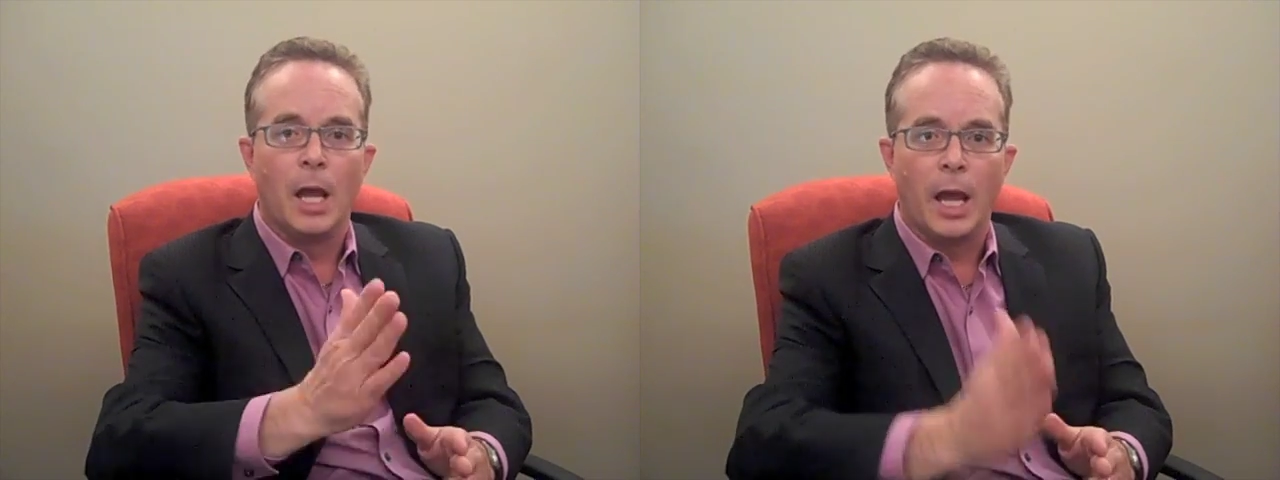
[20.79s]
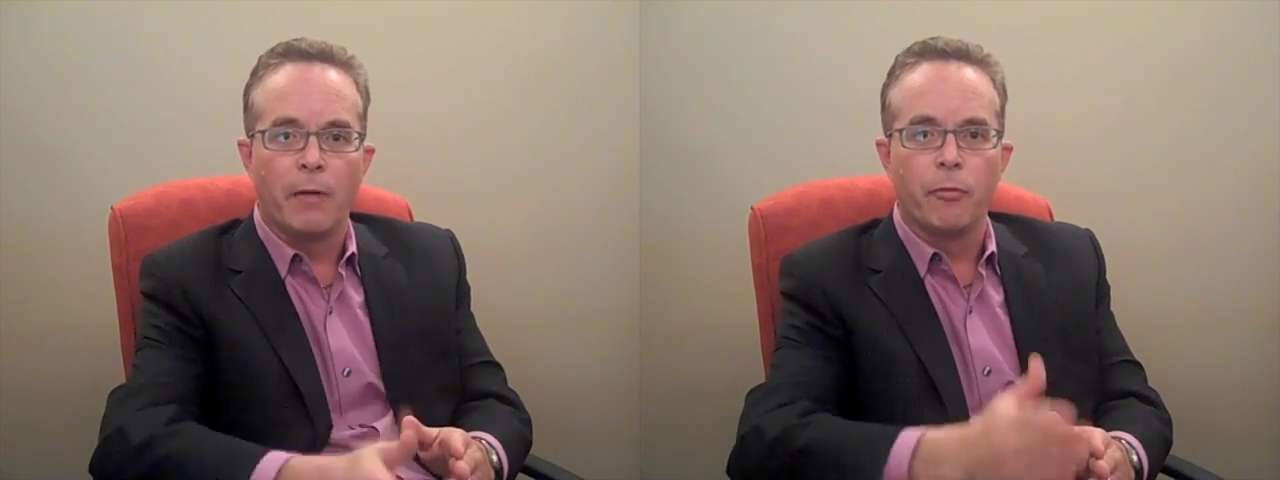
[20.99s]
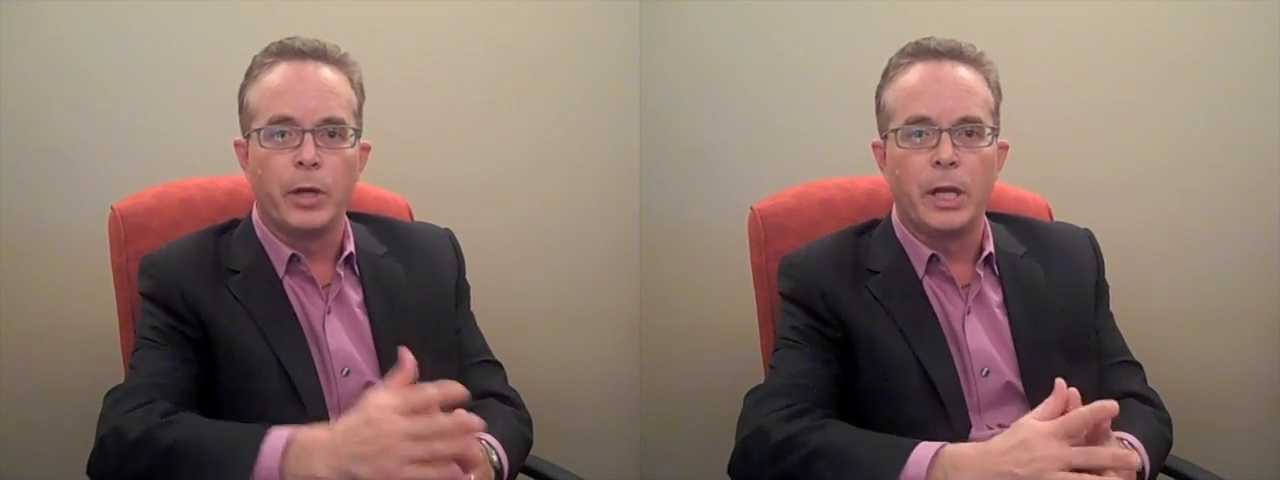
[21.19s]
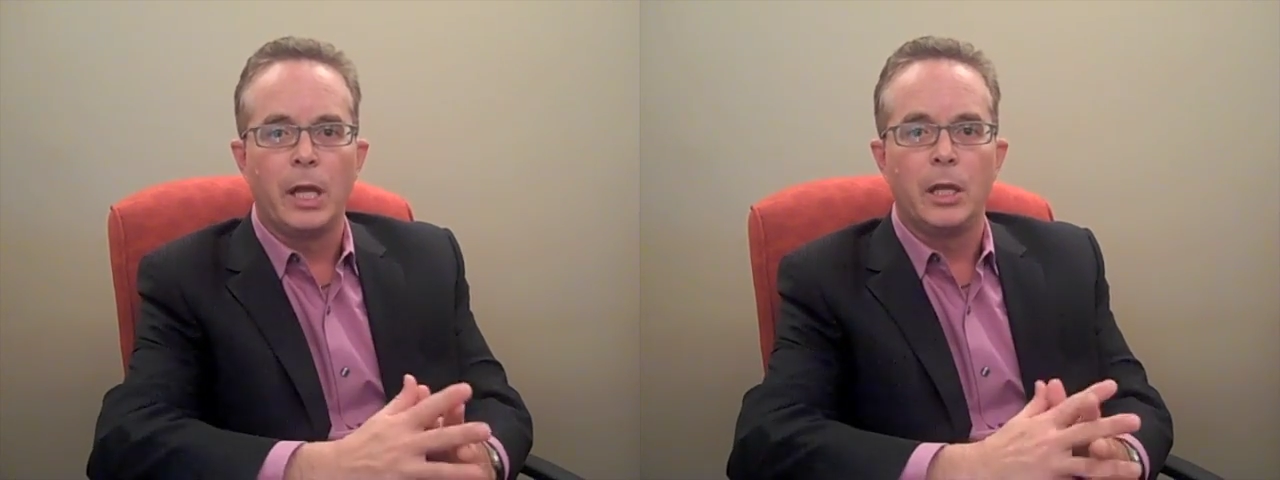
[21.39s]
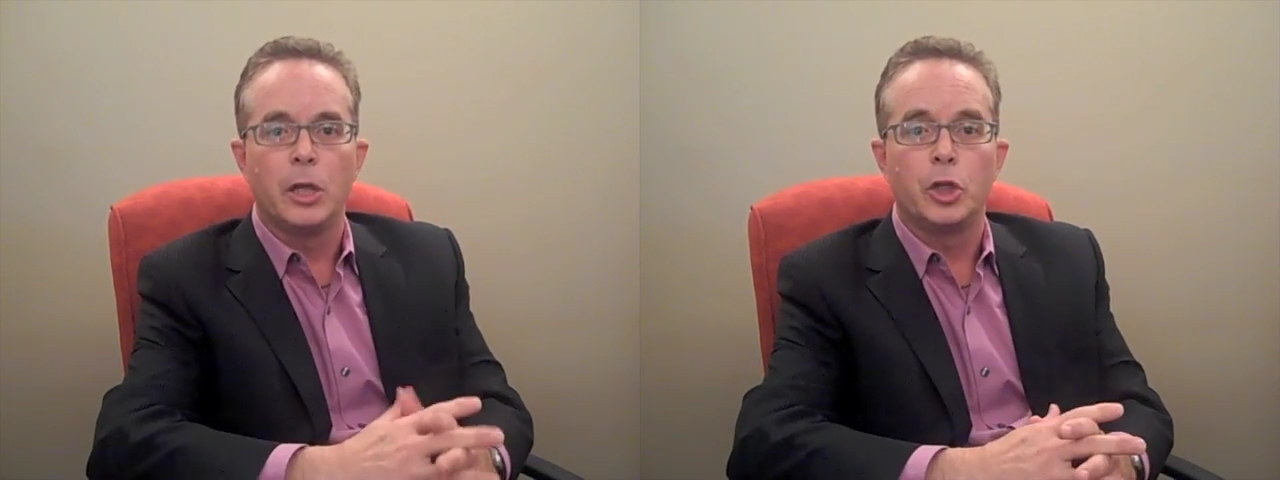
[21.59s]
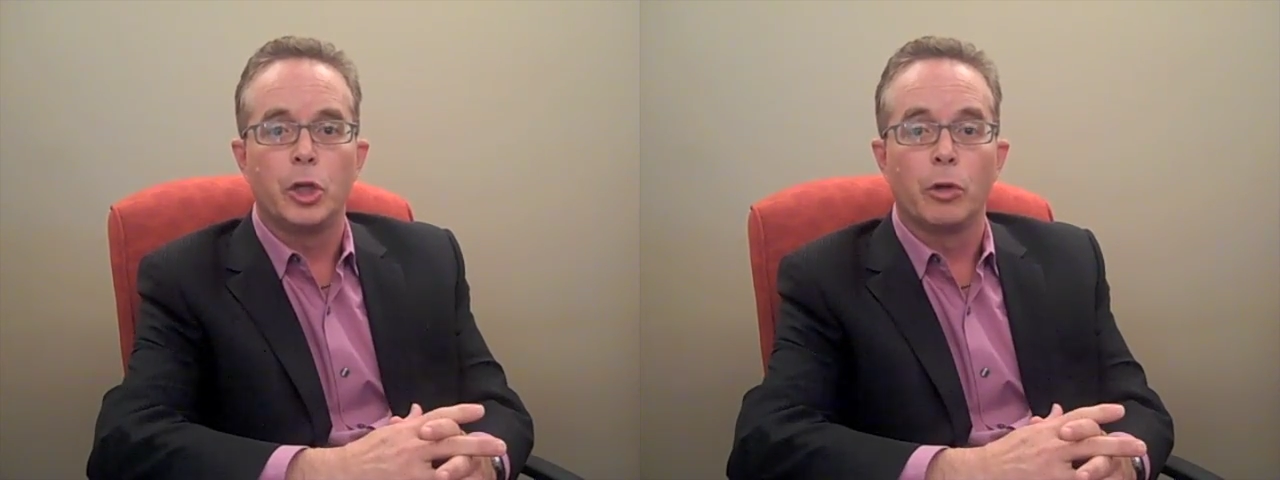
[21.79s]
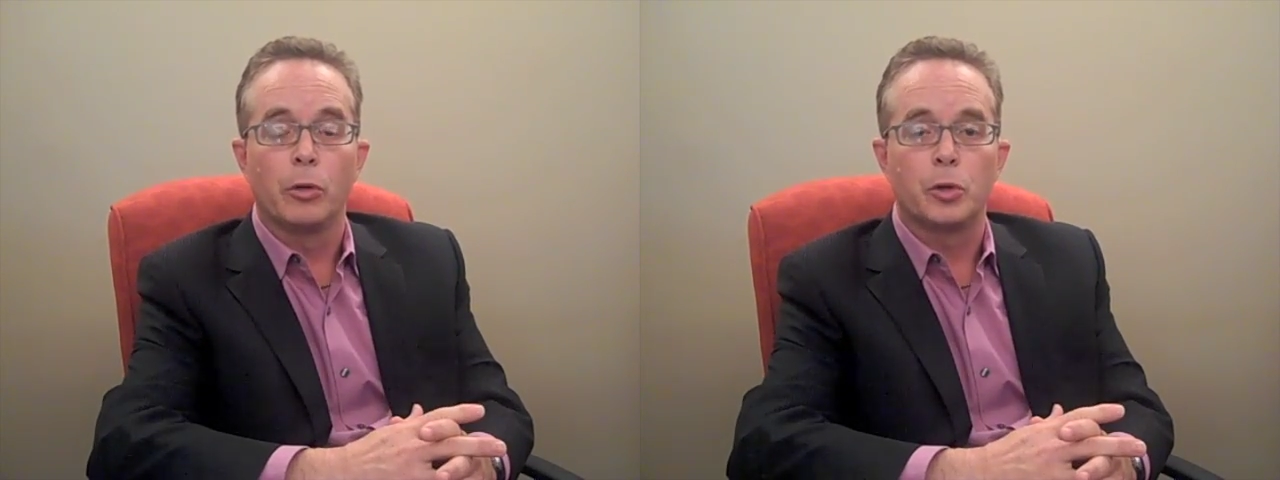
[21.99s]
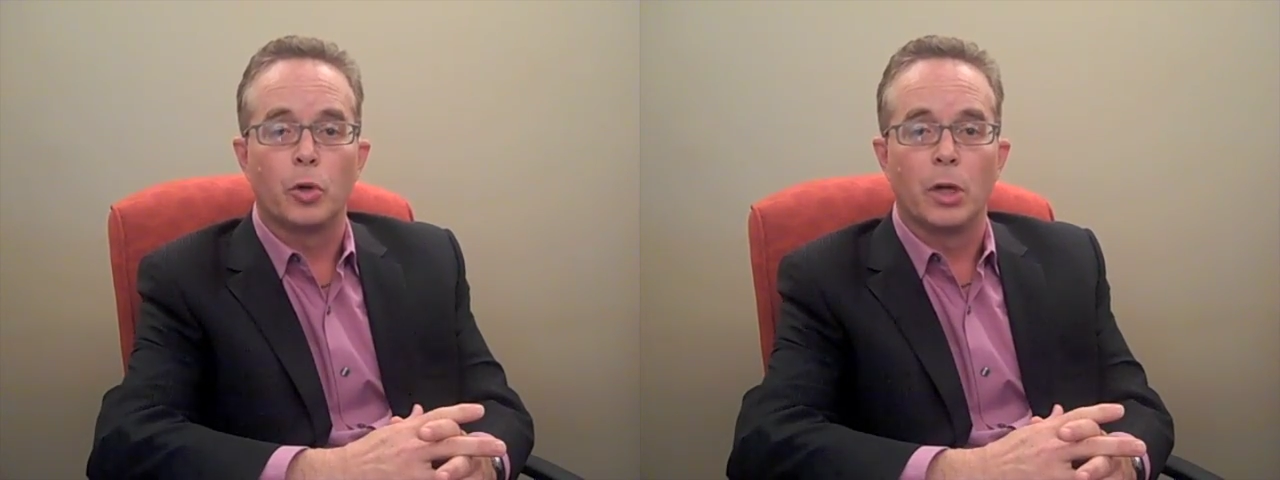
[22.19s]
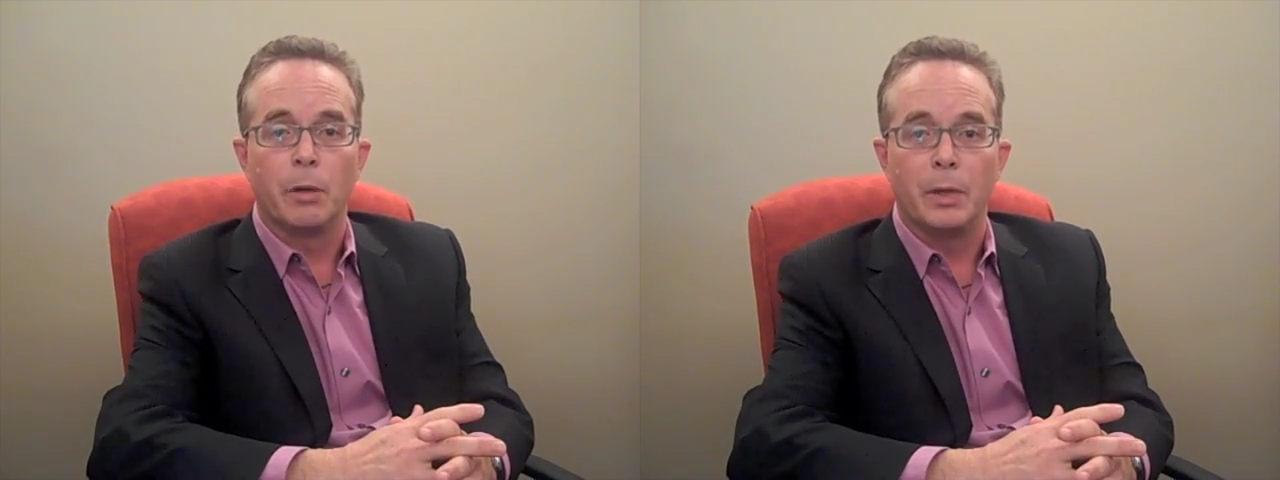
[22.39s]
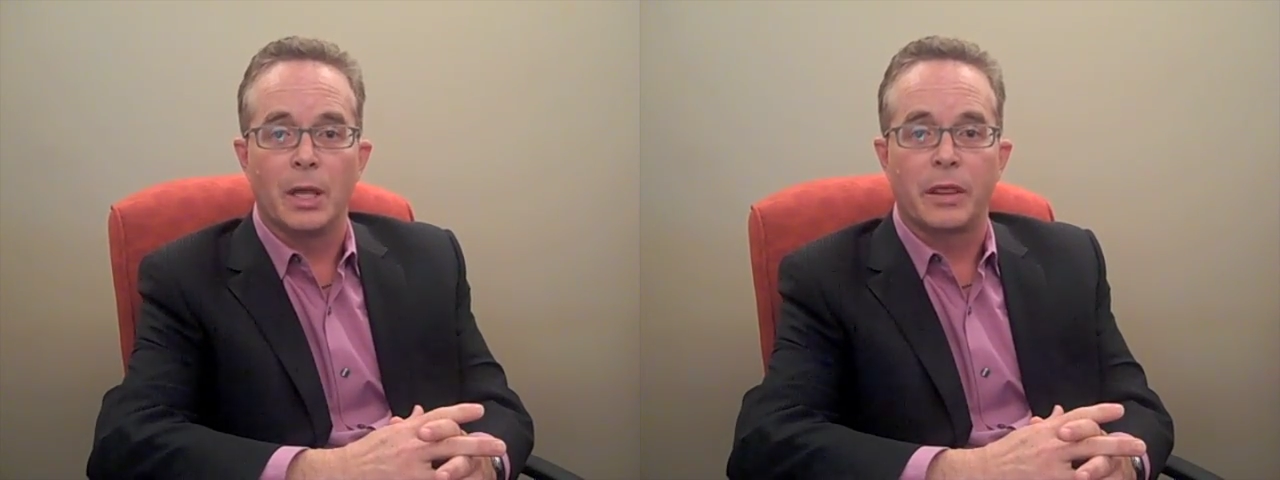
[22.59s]
Every day this year there's going to
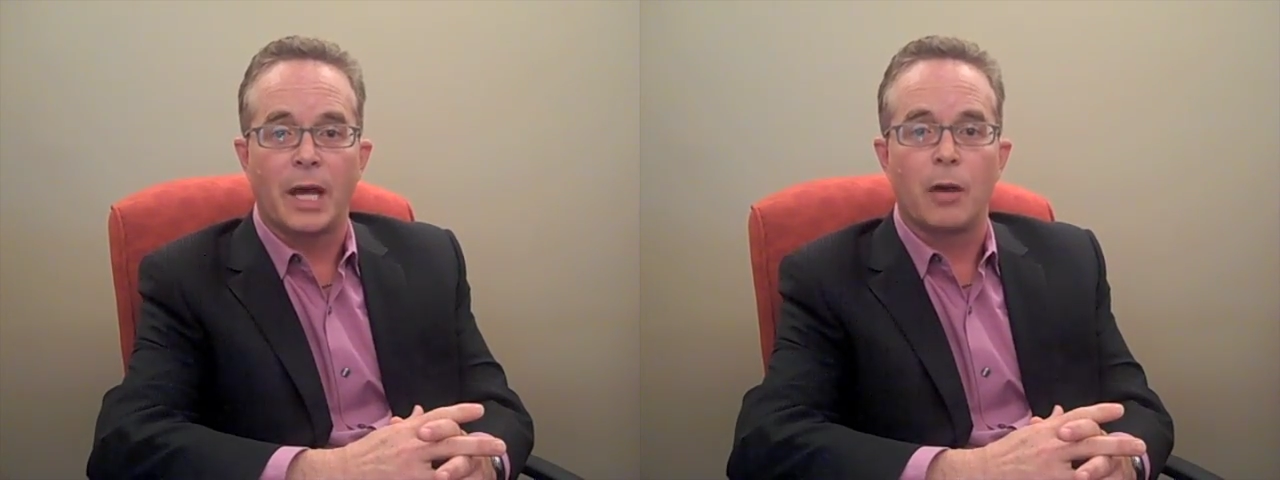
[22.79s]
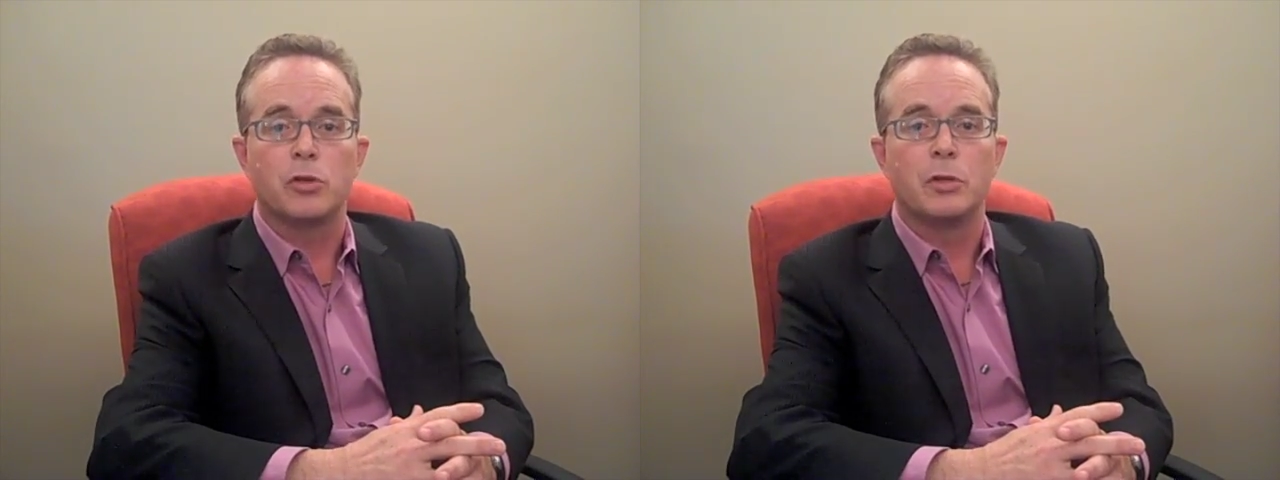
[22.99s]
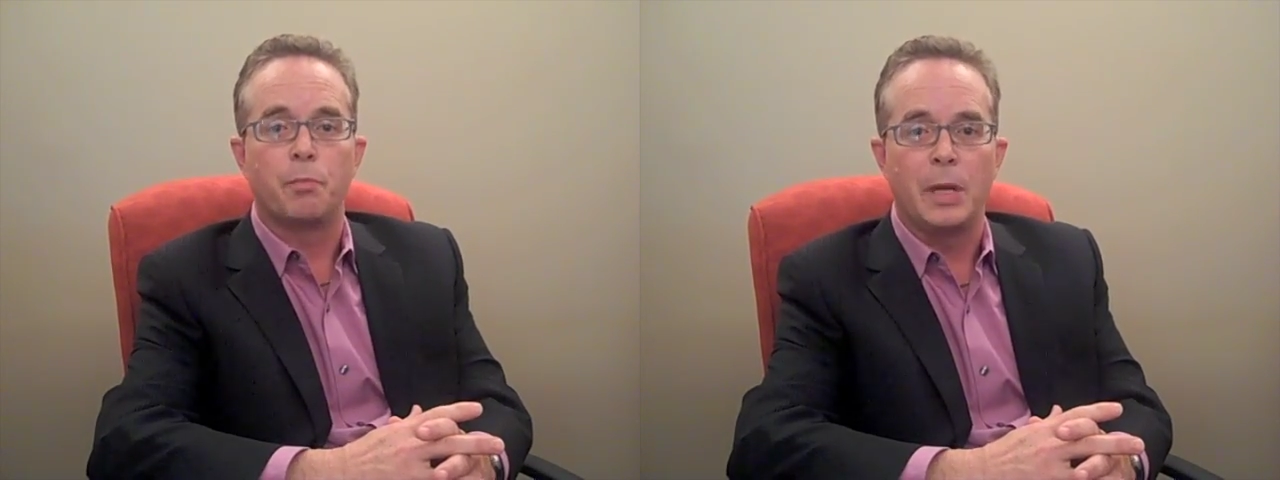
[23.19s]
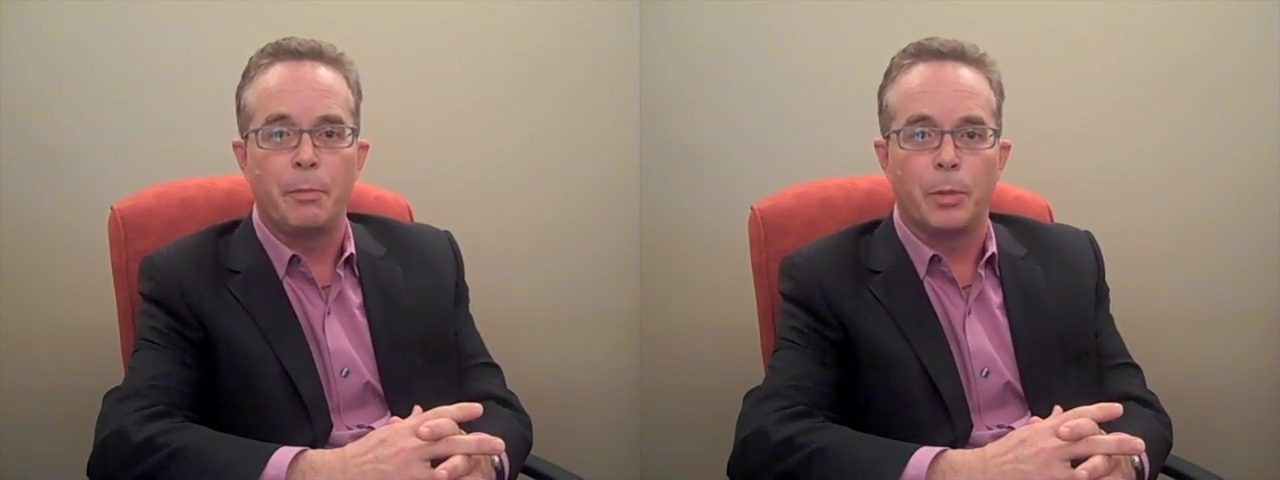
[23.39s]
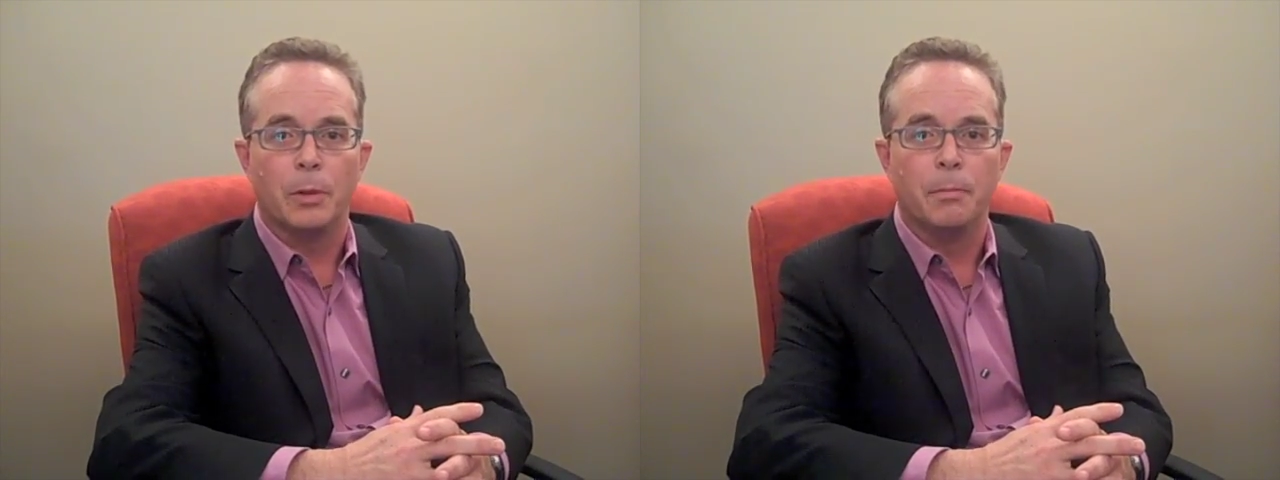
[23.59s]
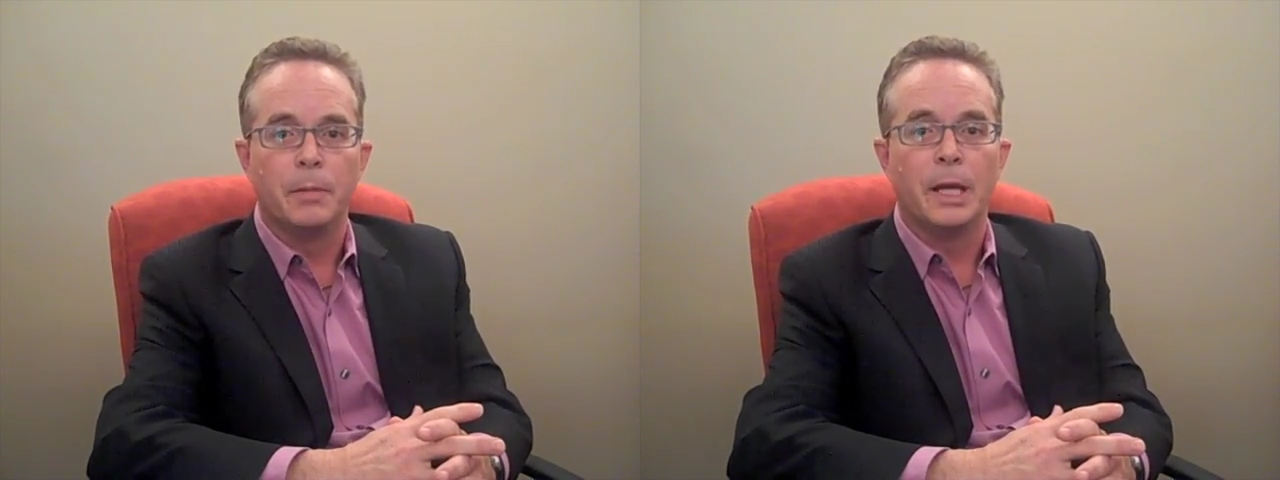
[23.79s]
be 1,000 people